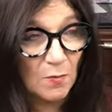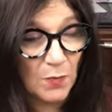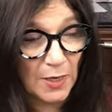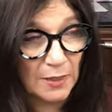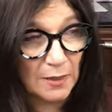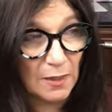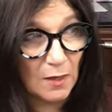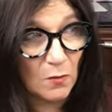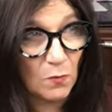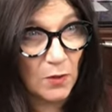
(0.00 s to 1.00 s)
But
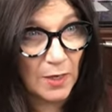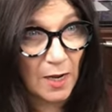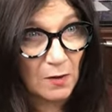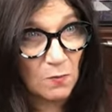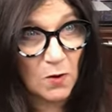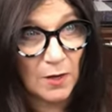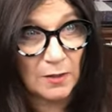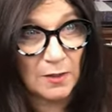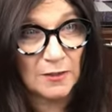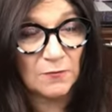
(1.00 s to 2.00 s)
what I
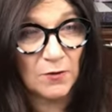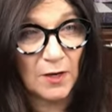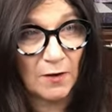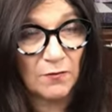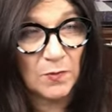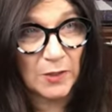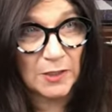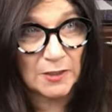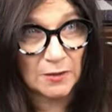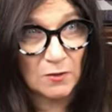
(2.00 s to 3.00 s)
want is for
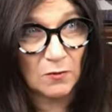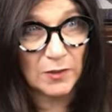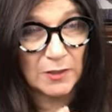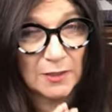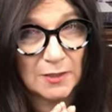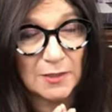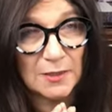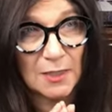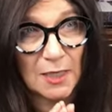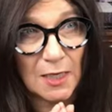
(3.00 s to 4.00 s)
everybody to know that this
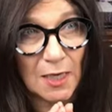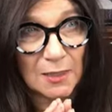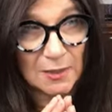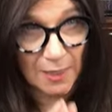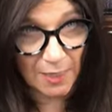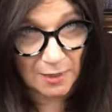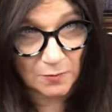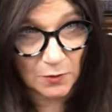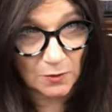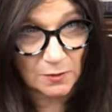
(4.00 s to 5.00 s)
is
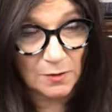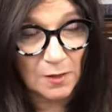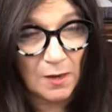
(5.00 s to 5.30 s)
attainable,